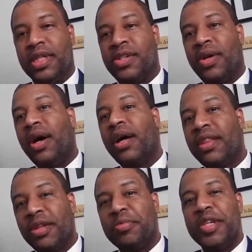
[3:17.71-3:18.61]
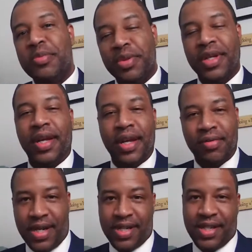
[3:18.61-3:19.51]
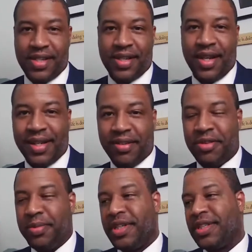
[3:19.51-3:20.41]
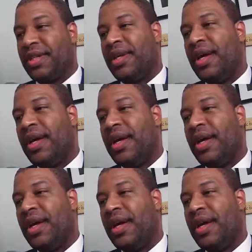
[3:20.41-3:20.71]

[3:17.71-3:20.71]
so other people can have access to that information.